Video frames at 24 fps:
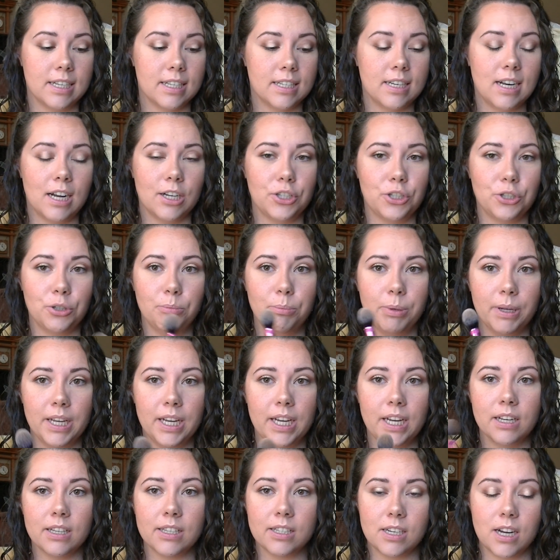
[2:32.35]
It's not too big
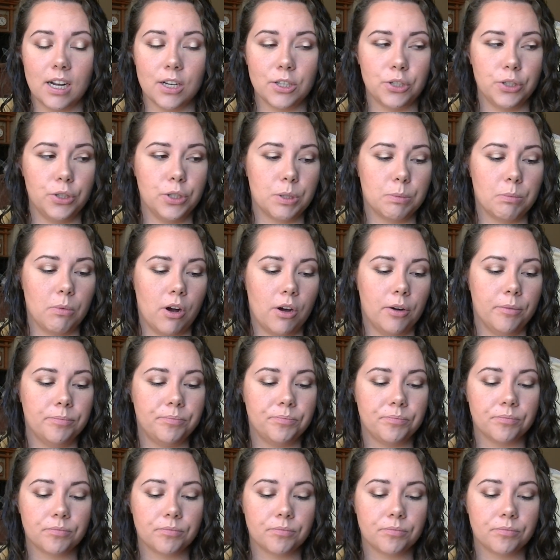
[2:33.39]
and it's not too small.